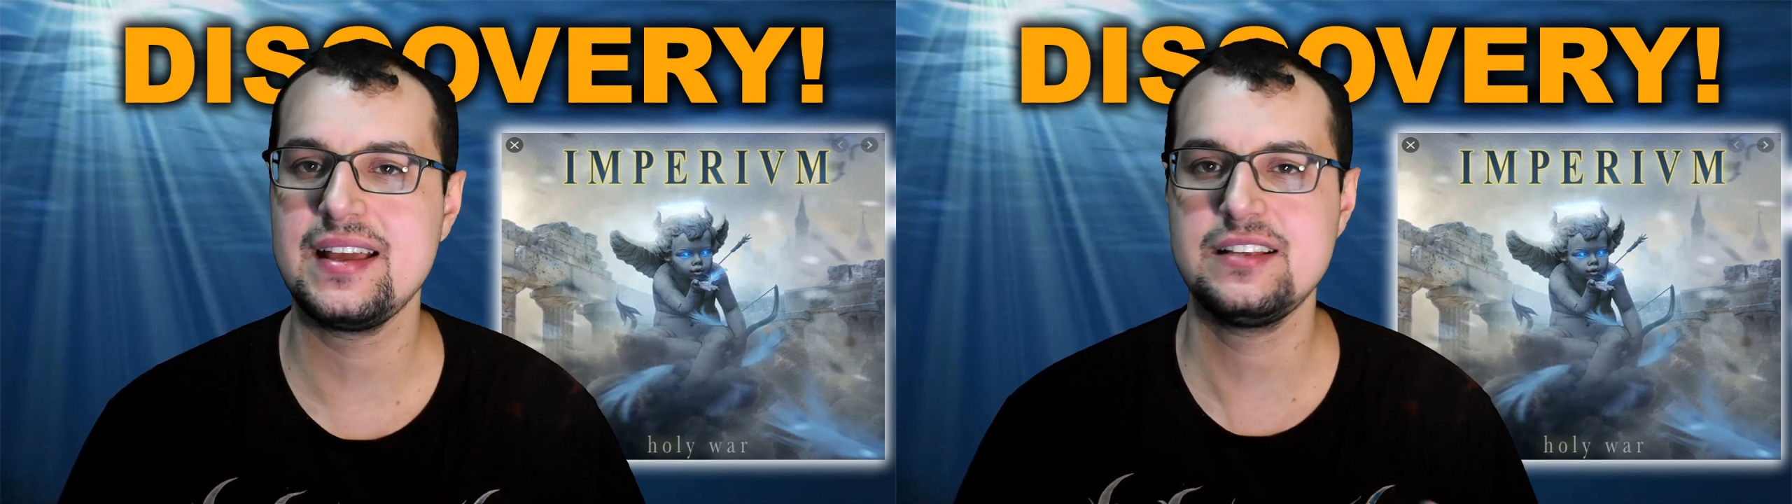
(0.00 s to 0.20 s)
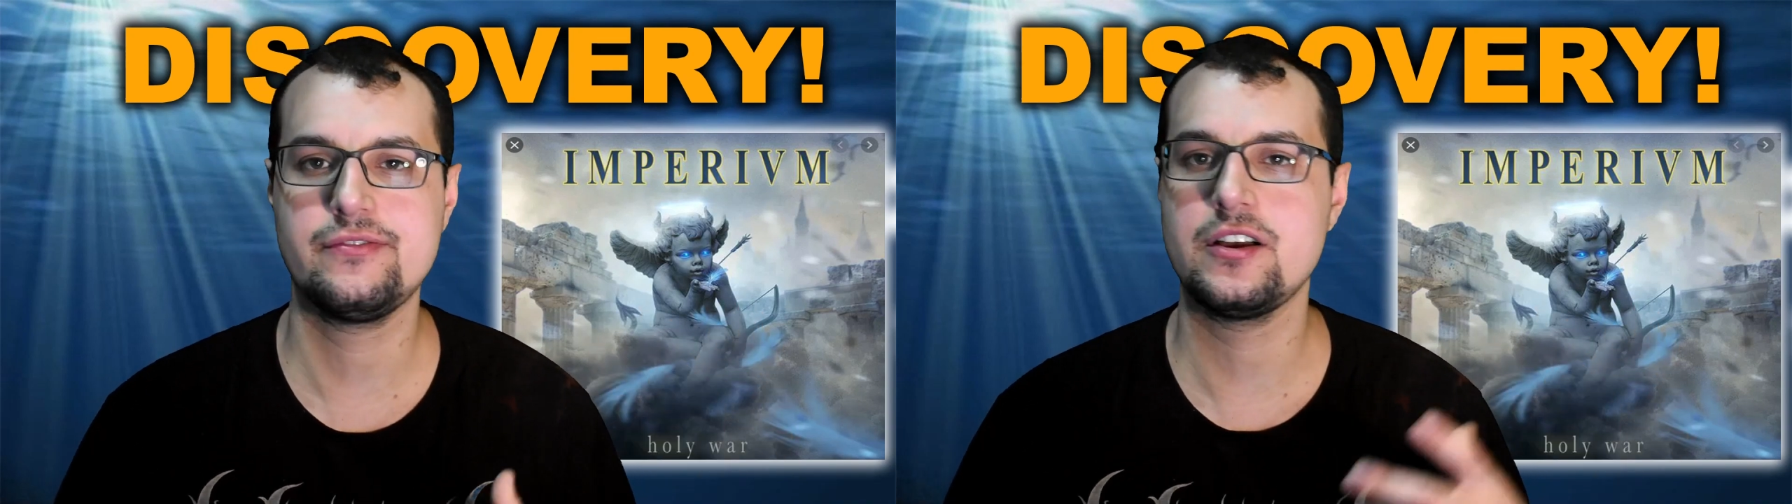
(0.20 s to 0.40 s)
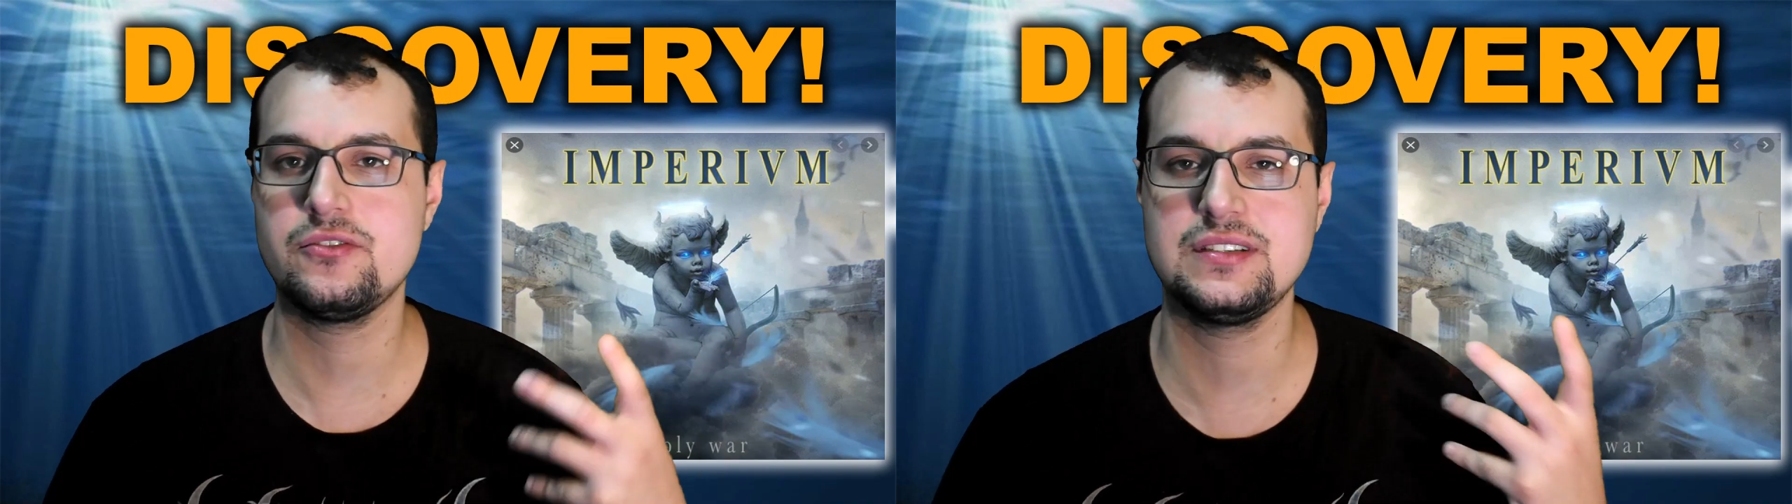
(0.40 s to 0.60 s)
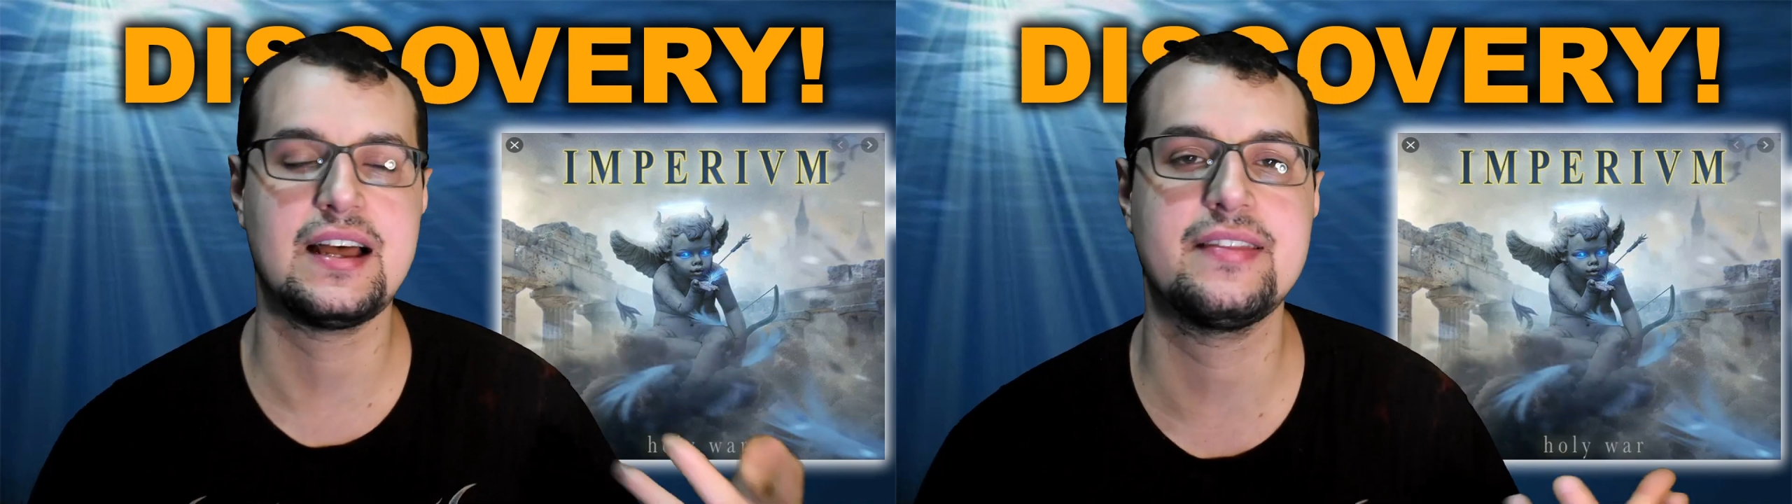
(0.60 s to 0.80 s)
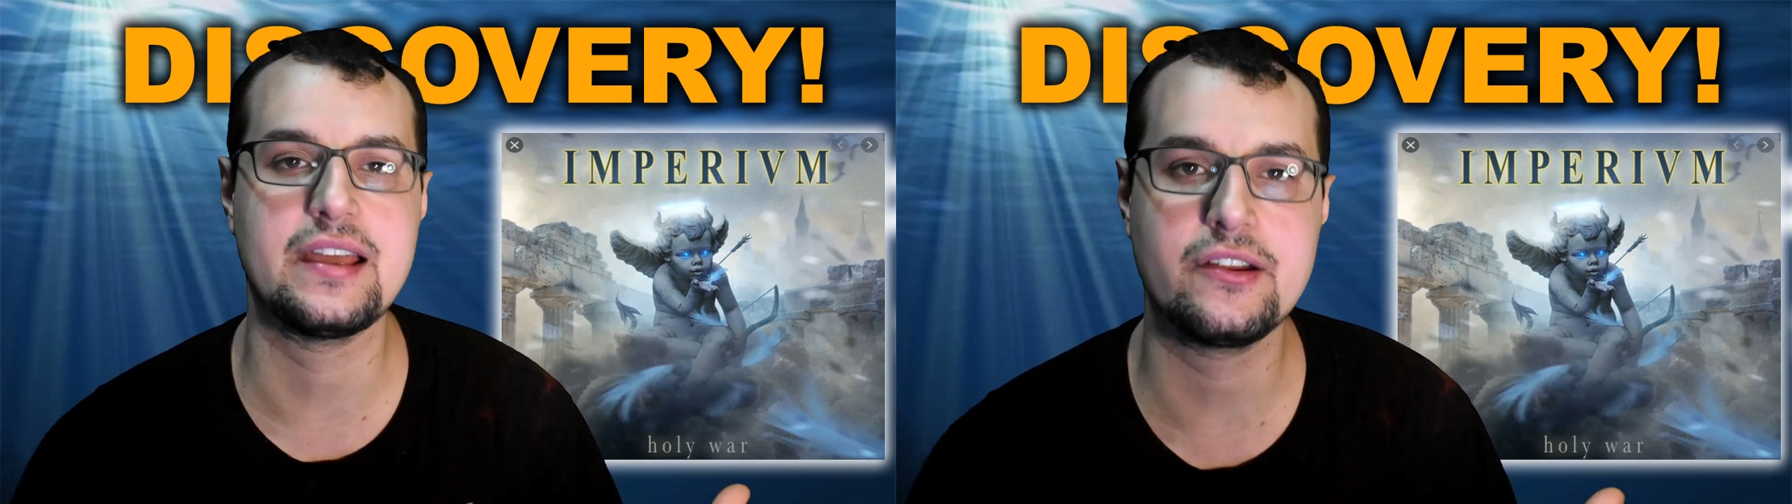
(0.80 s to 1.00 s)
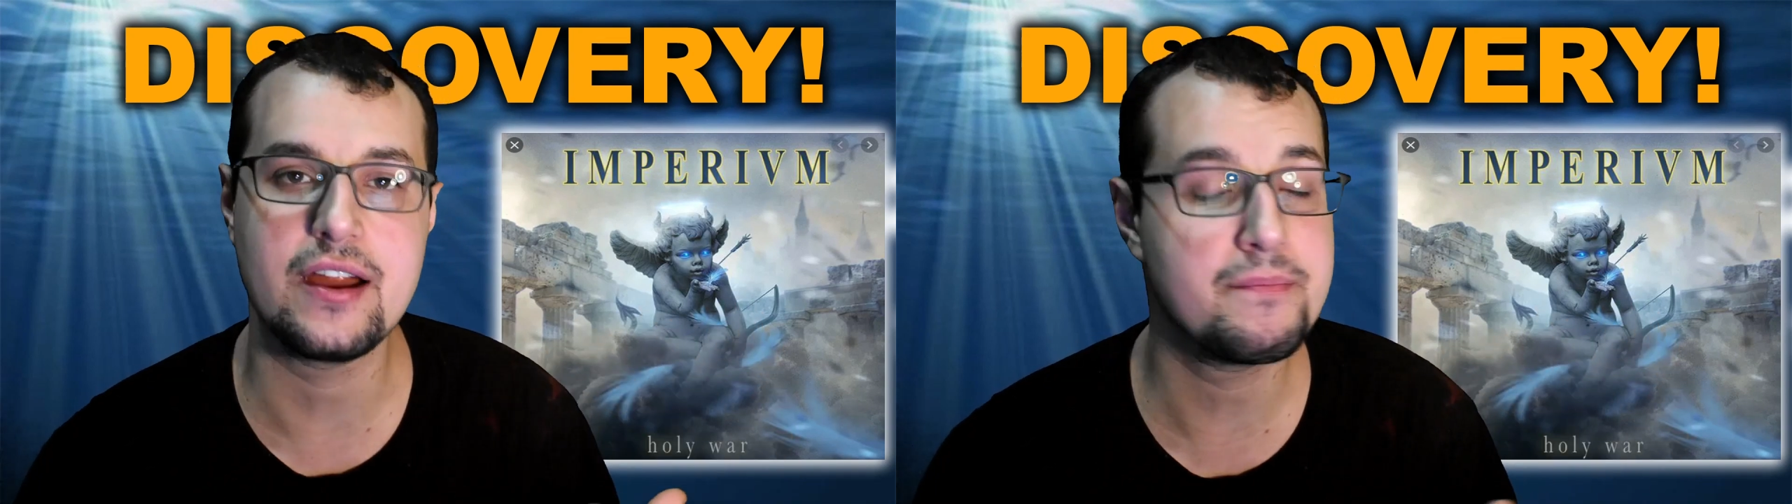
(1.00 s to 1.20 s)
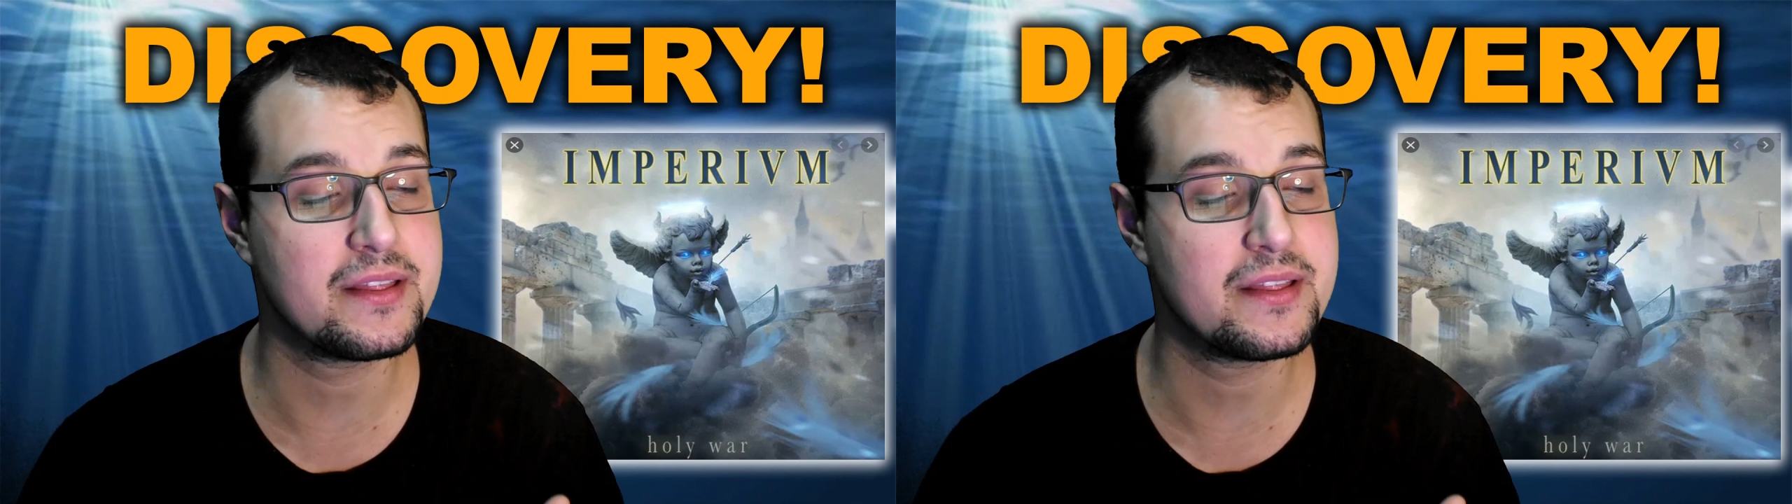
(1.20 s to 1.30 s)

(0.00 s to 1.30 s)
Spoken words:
his vocals aren't that great,